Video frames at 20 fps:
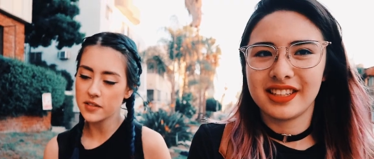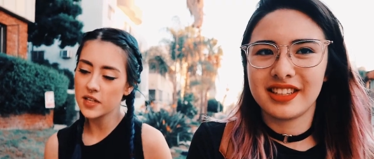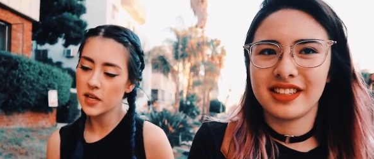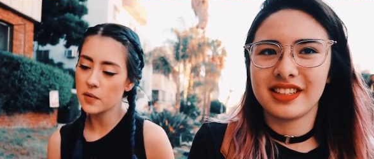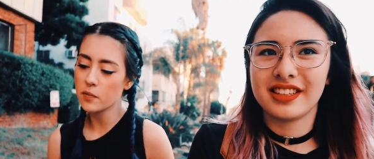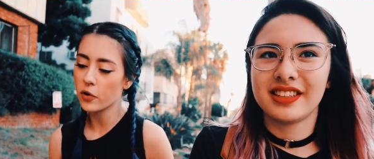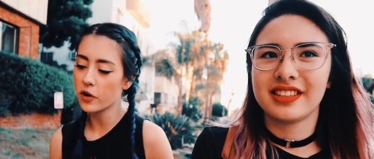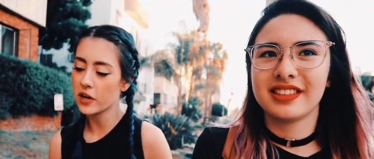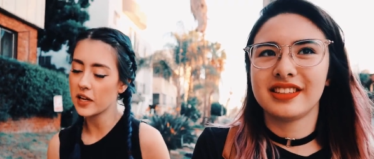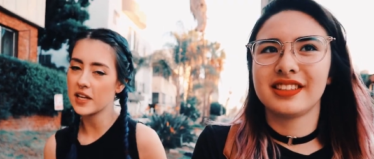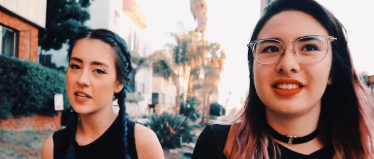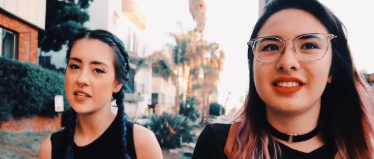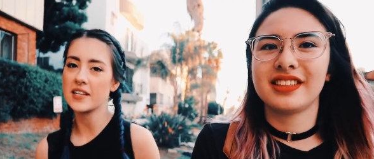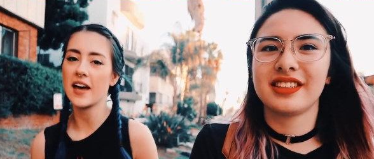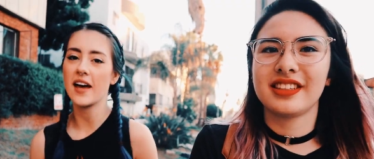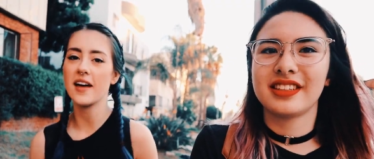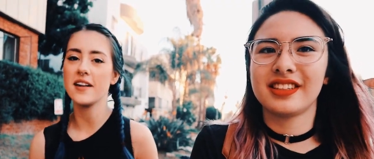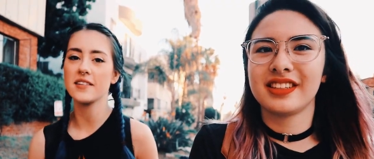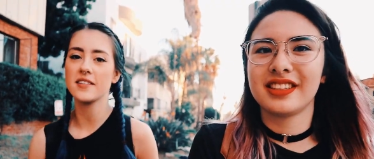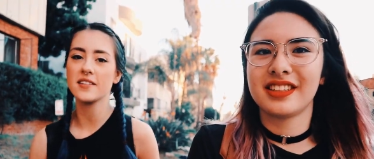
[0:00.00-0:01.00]
Speaker 1: was like pretty
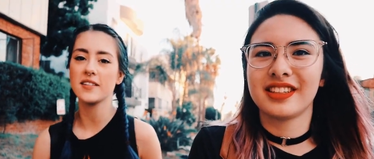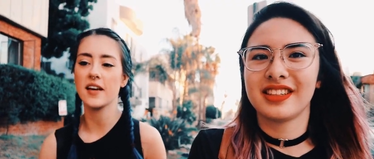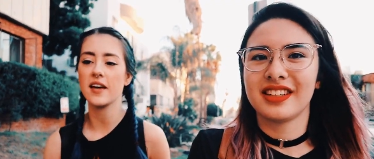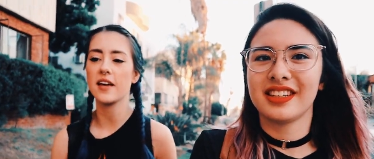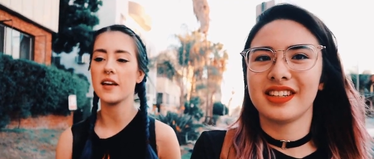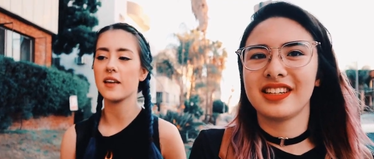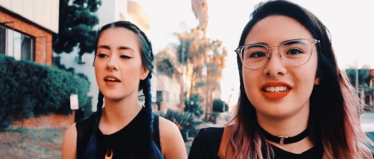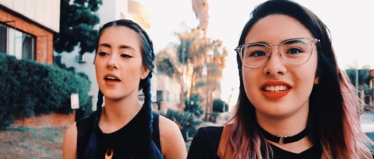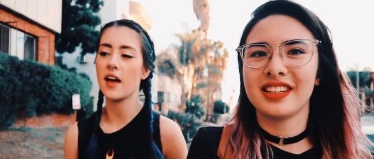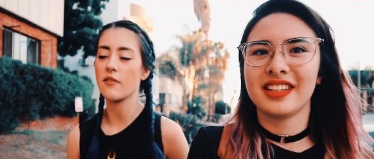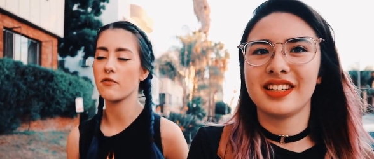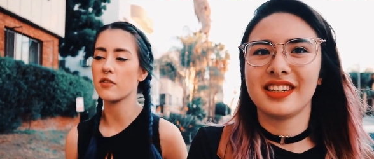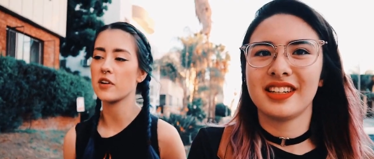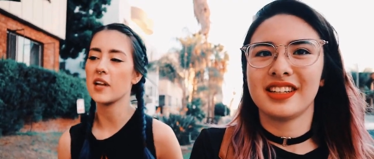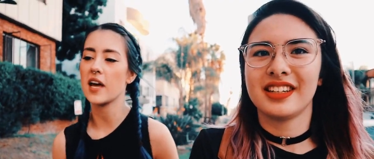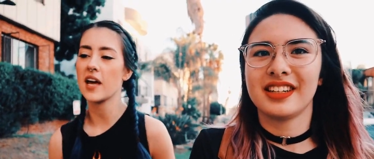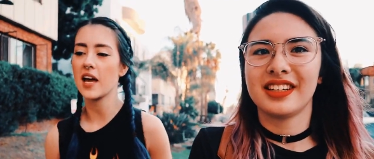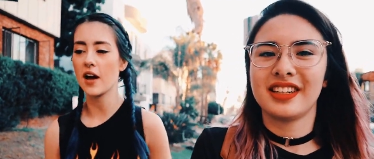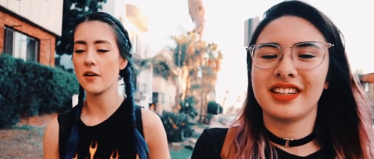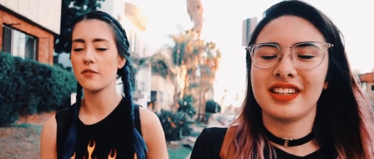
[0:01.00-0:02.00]
intense, like every
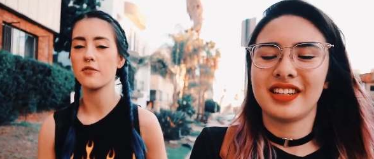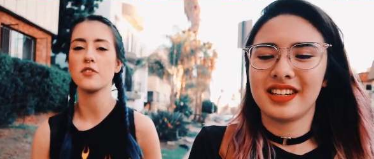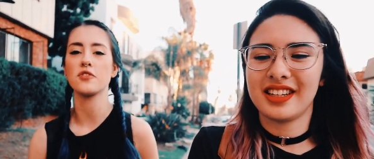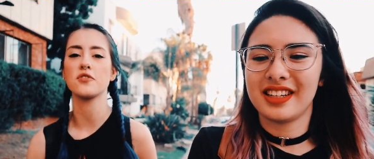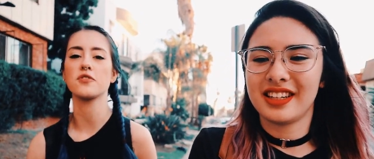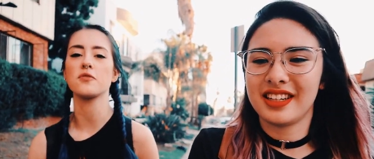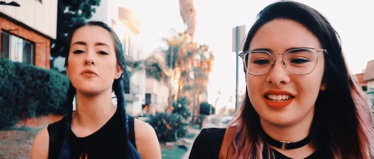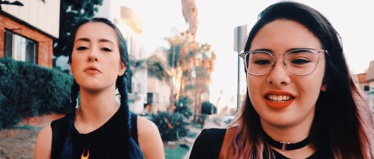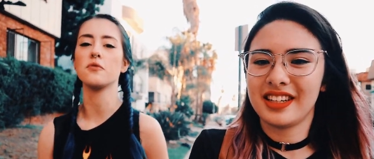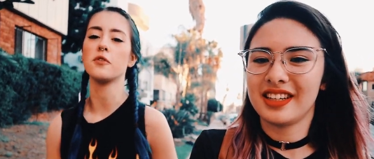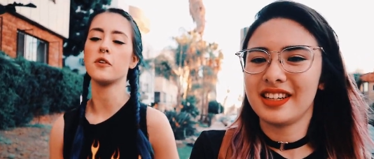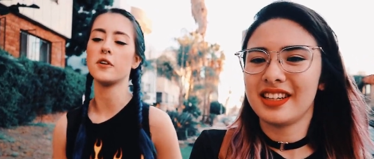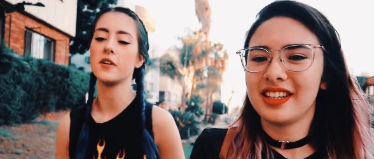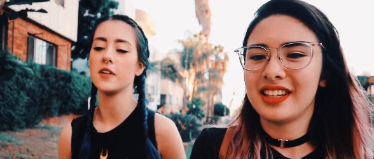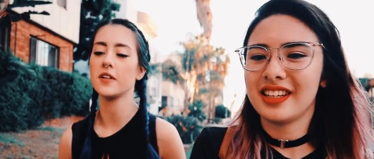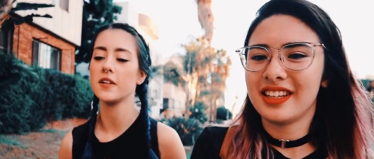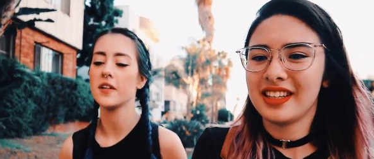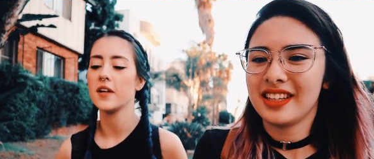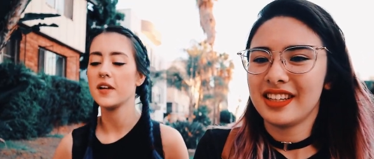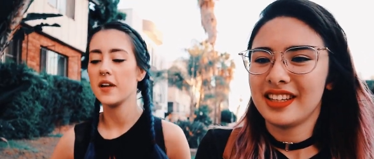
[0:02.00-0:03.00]
day after
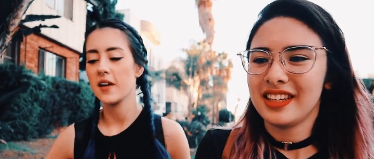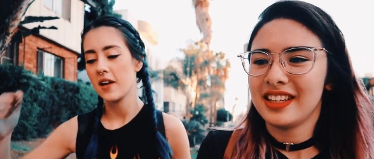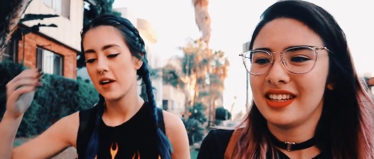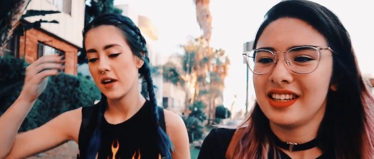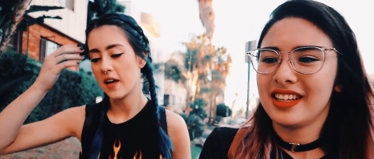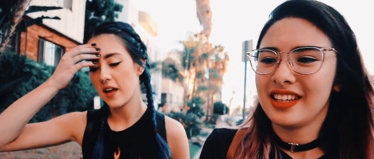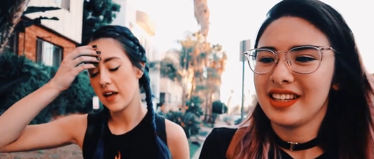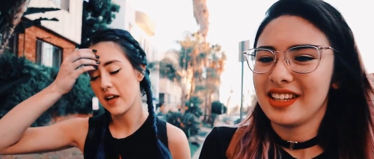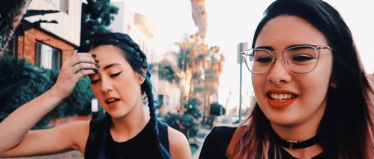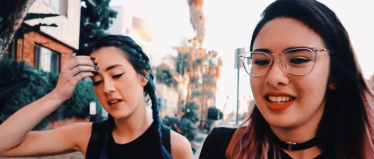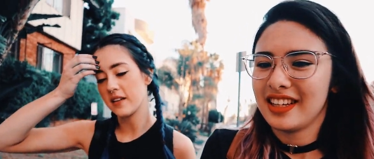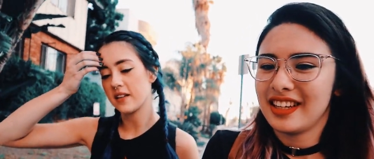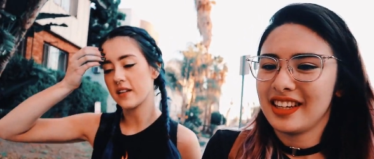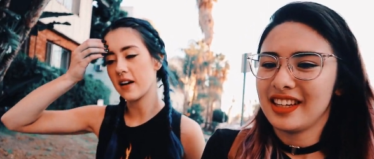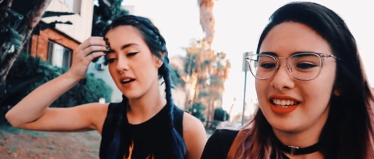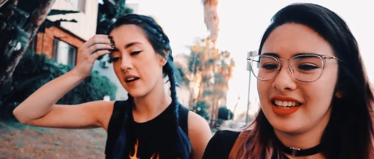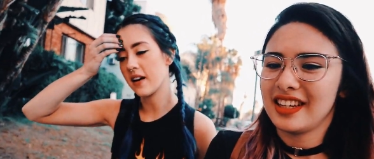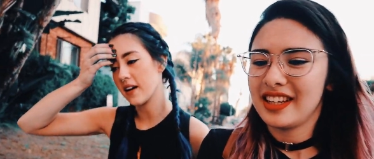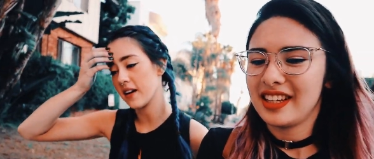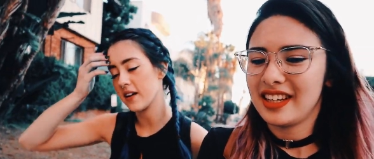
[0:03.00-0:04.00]
school, and
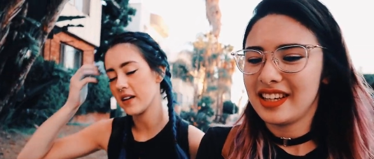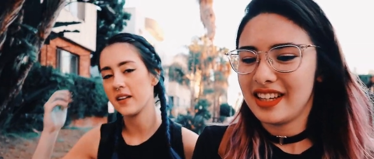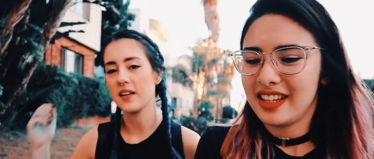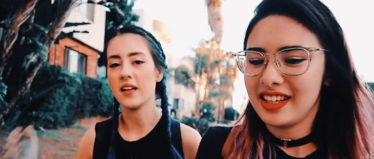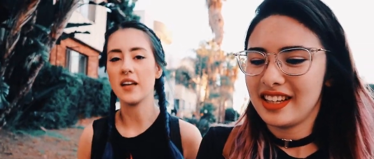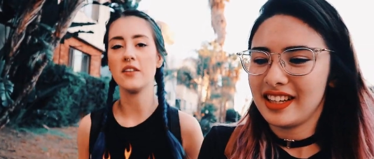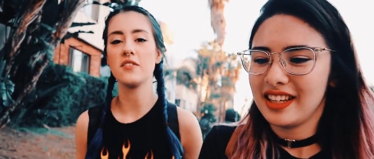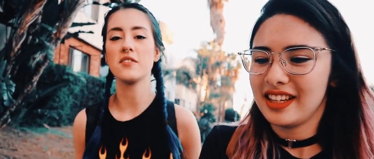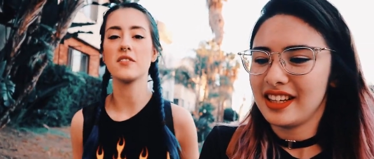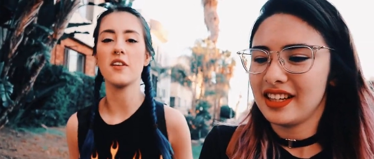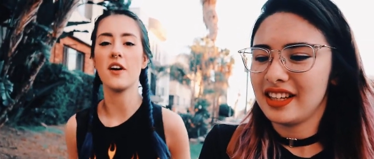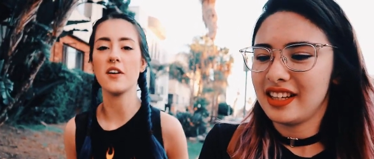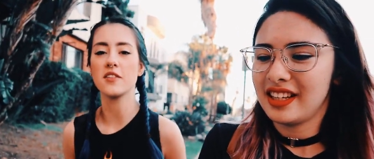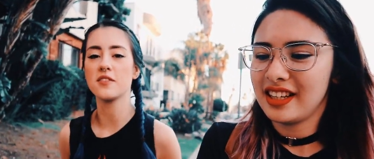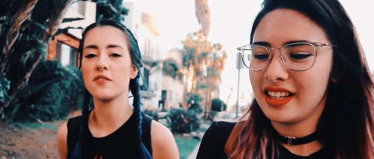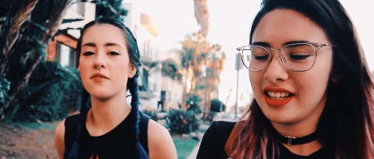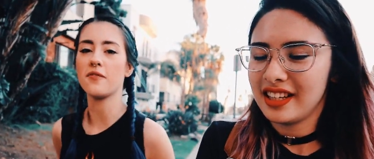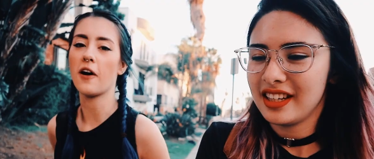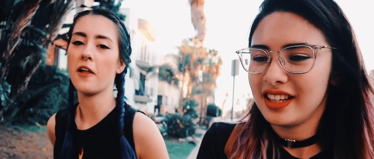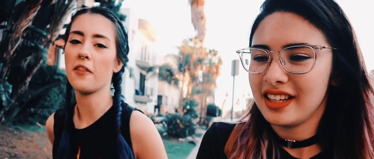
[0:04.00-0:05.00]
uh, it was
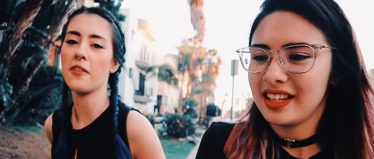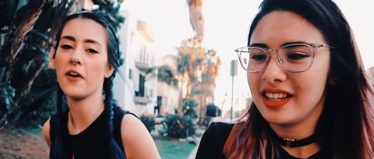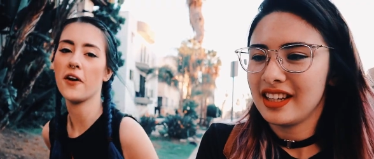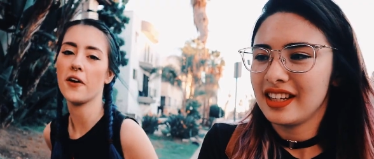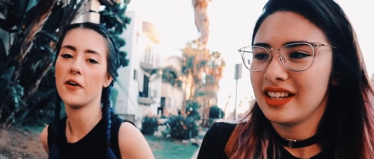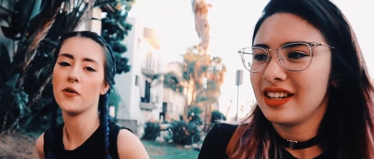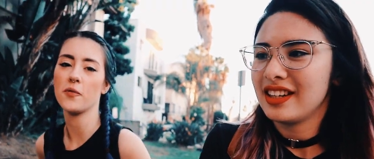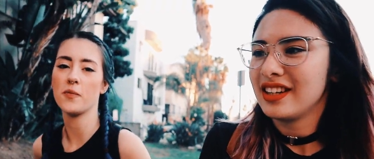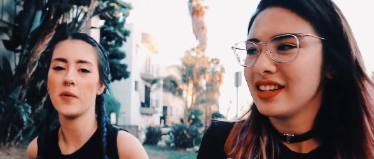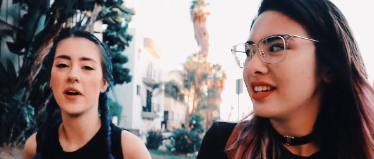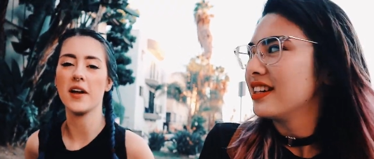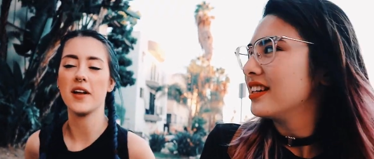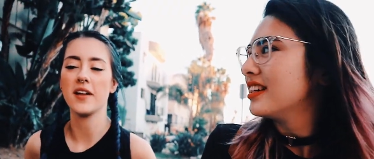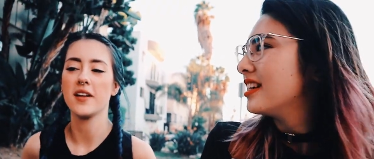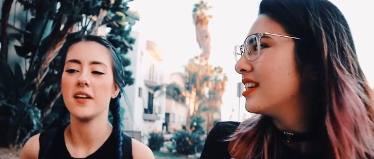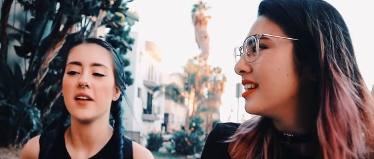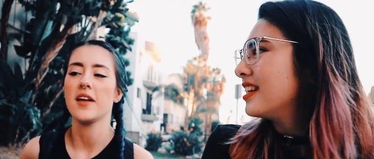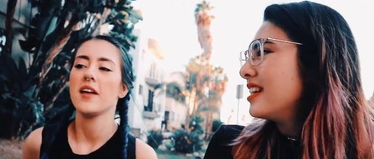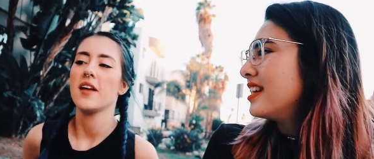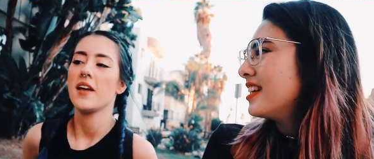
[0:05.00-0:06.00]
lots of fun though, but
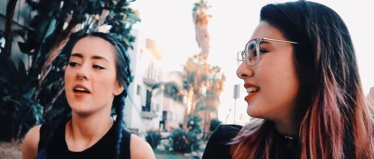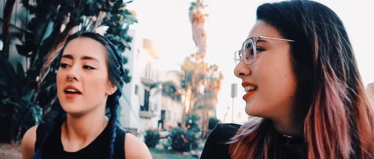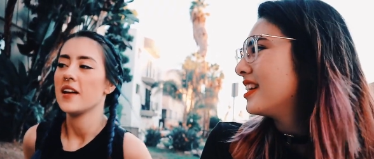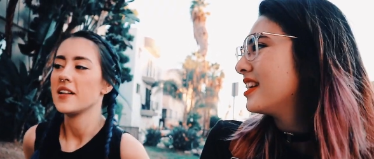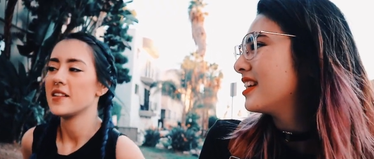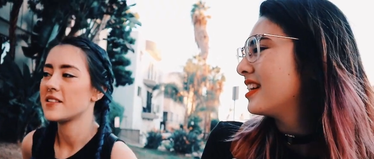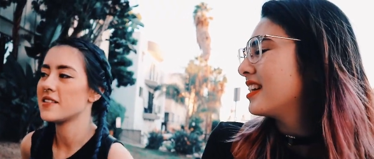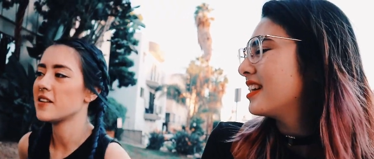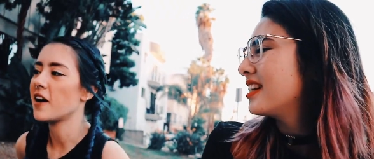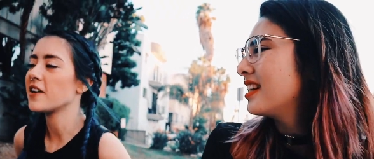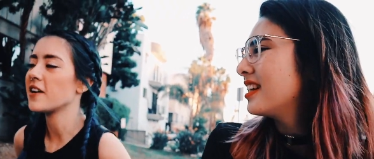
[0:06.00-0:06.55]
it's